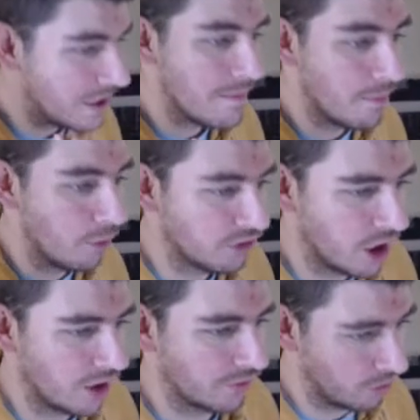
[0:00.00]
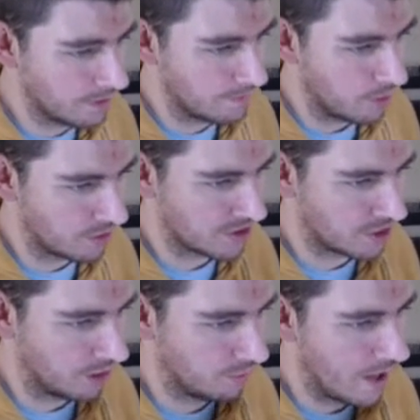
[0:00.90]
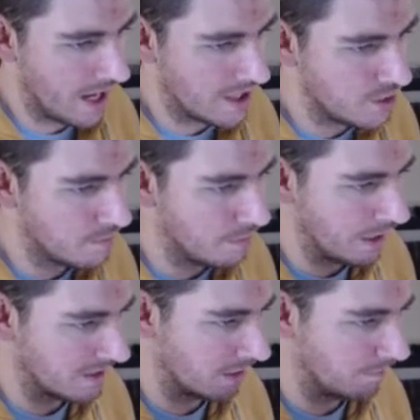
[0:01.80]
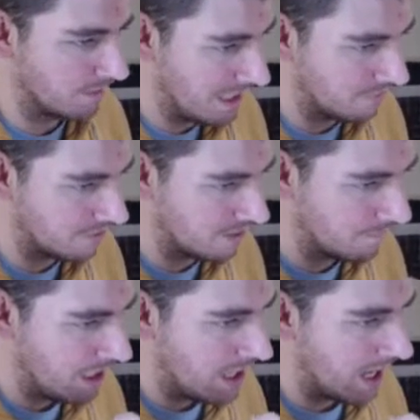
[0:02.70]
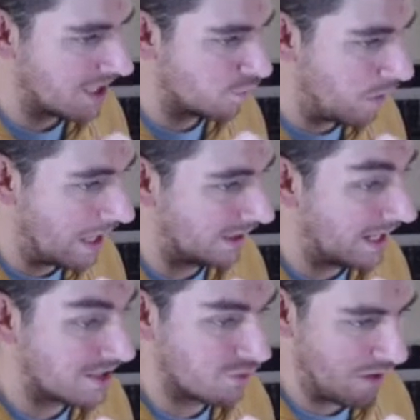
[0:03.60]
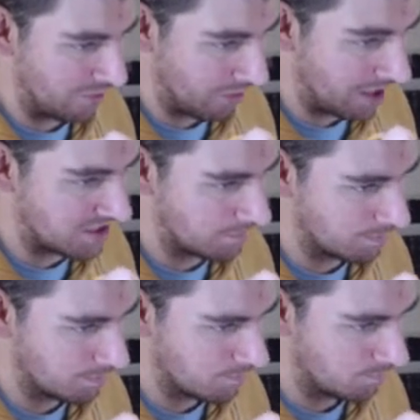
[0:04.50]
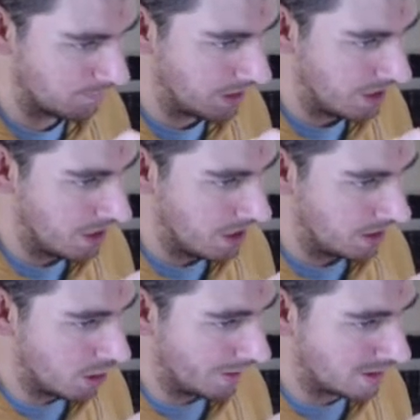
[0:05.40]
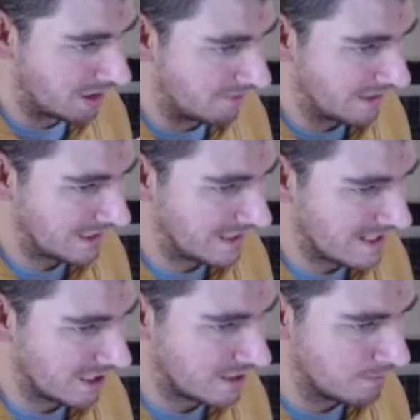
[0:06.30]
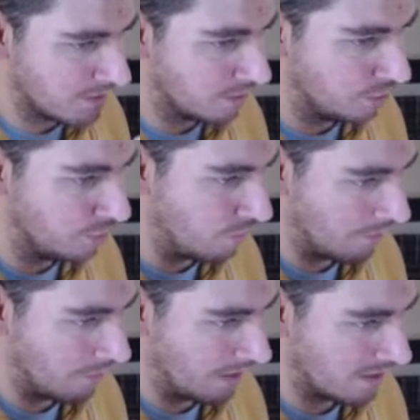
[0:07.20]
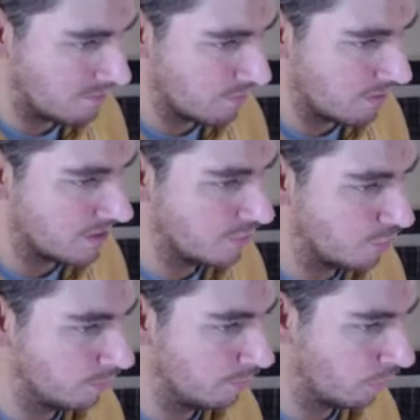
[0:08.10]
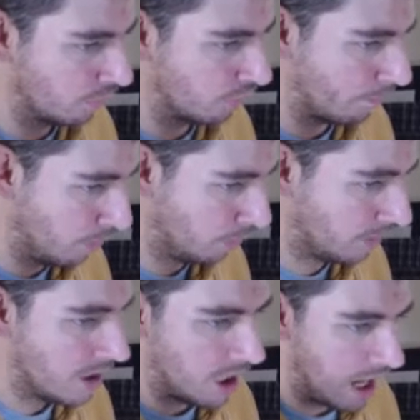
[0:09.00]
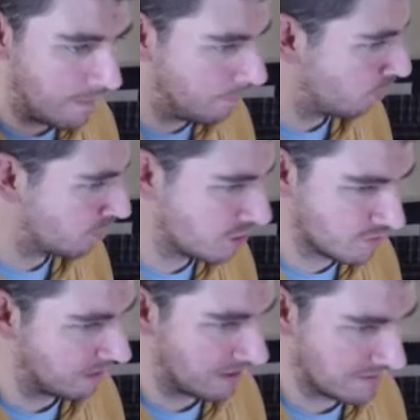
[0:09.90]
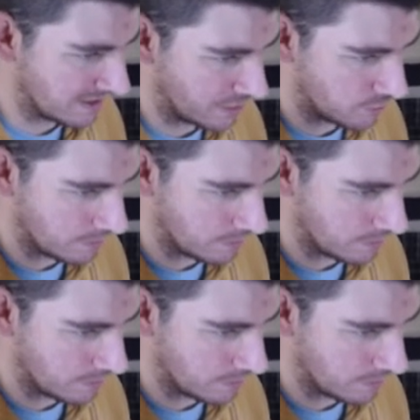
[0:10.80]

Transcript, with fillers: postcard from the Pokestop where you picked up the gift, as well as a rare item. Koa clarified that these items include rare items within a normal Pokestop pool, hyper potions, revives, etc.